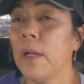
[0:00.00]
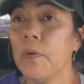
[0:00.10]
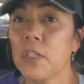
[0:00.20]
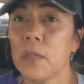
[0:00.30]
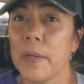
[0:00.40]
like
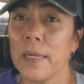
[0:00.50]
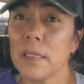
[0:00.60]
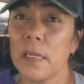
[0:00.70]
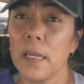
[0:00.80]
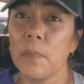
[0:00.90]
pushing a
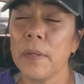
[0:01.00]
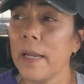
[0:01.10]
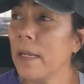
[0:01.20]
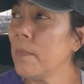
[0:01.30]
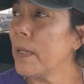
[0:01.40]
basket, but
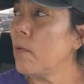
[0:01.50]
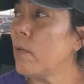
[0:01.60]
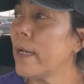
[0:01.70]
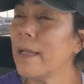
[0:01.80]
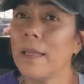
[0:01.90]
I ended up getting
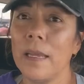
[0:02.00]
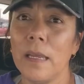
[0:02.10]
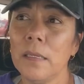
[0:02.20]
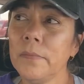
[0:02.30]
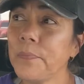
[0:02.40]
one at the
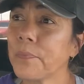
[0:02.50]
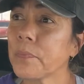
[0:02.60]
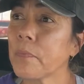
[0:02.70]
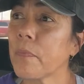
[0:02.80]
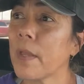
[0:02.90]
end.
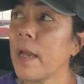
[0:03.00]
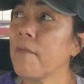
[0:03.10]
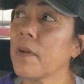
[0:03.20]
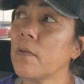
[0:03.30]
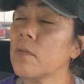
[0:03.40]

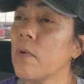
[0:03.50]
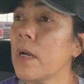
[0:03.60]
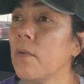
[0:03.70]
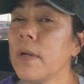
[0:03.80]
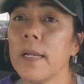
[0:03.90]
After I was
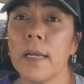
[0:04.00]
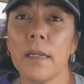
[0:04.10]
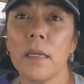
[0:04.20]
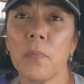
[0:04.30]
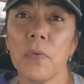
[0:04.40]
walking around, I had
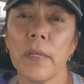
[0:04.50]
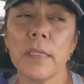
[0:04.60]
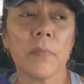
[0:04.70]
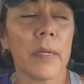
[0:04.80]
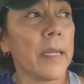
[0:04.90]
a couple
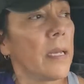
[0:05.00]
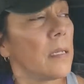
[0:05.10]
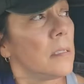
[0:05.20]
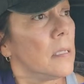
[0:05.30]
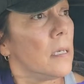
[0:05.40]
things in my
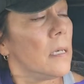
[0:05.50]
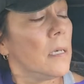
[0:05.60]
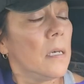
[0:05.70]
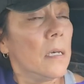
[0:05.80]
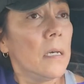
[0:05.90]

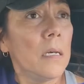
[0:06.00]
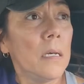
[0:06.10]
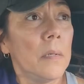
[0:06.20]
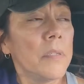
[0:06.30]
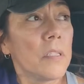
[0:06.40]

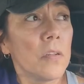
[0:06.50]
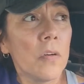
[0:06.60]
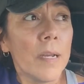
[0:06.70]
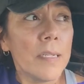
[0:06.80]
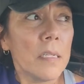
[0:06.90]
hand. So,
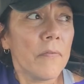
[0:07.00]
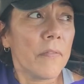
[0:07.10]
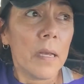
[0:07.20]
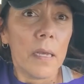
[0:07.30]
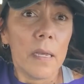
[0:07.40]
I didn't
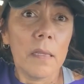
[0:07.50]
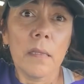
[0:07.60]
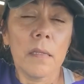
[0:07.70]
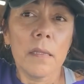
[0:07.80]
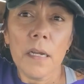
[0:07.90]
find
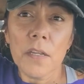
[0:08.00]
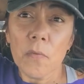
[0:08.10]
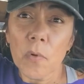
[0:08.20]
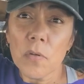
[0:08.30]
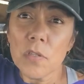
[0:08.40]
the
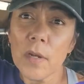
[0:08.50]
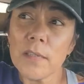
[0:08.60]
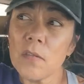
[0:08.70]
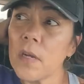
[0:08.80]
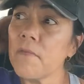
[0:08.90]
onion rose, so I
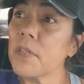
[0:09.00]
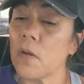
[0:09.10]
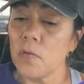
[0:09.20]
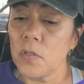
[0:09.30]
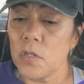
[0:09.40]
still have to
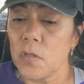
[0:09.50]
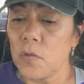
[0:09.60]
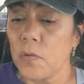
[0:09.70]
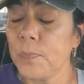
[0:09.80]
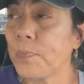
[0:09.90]
go
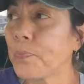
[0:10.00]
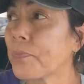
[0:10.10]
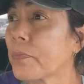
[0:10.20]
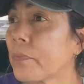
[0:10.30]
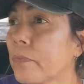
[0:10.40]
to
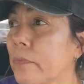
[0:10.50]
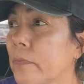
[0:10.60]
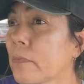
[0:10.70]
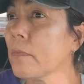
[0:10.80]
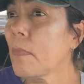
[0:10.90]

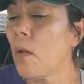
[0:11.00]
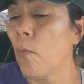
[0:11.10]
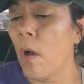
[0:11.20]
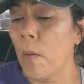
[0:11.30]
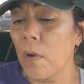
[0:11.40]

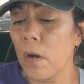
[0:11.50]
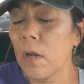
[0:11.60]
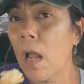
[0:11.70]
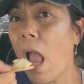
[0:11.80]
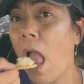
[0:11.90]
Walmart.